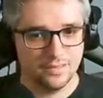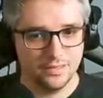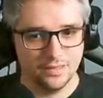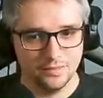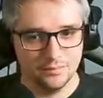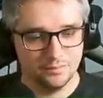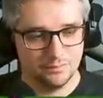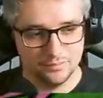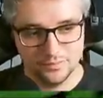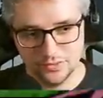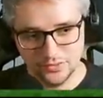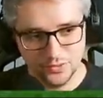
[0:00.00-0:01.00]
um,
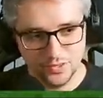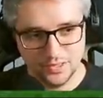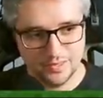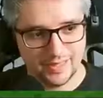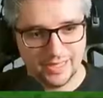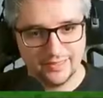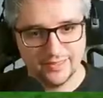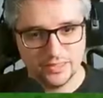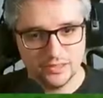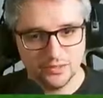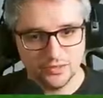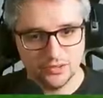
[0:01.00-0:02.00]
as you did eight
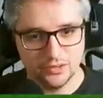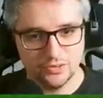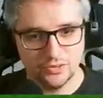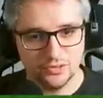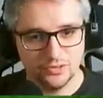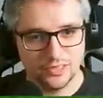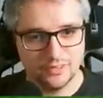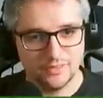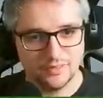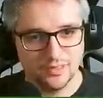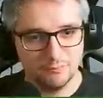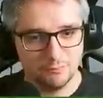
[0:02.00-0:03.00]
years ago, you can
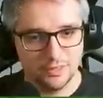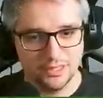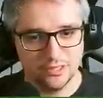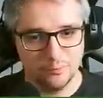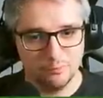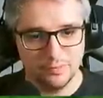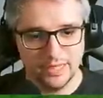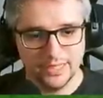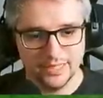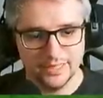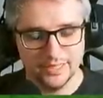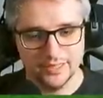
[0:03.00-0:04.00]
simply come
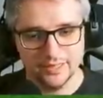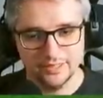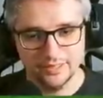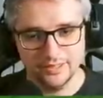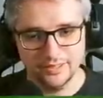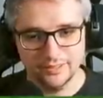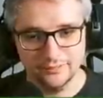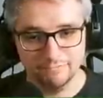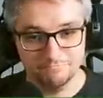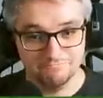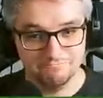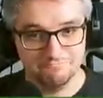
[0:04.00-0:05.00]
back
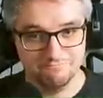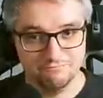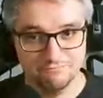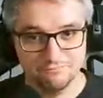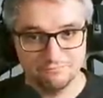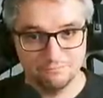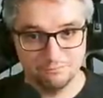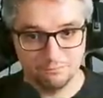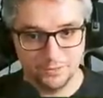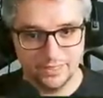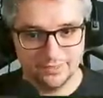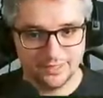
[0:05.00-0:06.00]
and
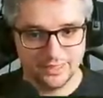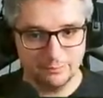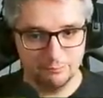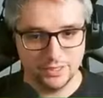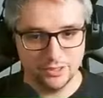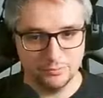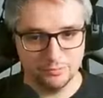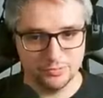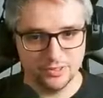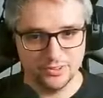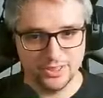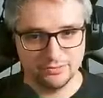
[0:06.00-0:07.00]
basically pick up
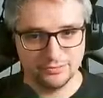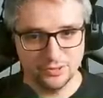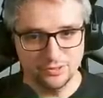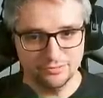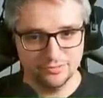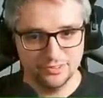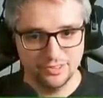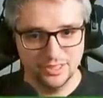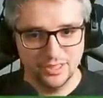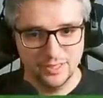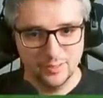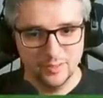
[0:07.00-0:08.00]
where you left off
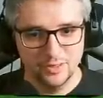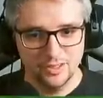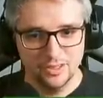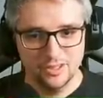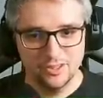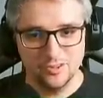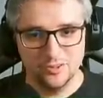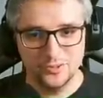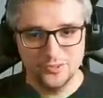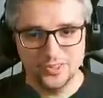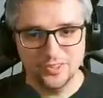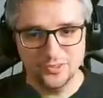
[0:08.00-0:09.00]

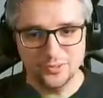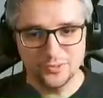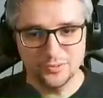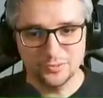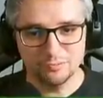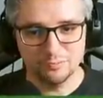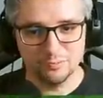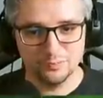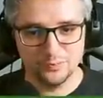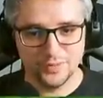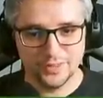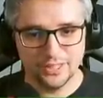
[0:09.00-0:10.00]
Although since you
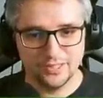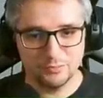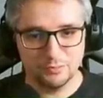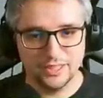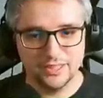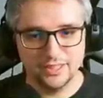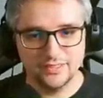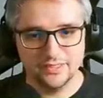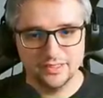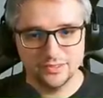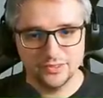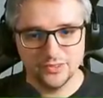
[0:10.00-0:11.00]
last played
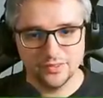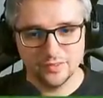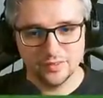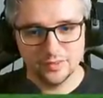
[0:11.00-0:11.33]
eight years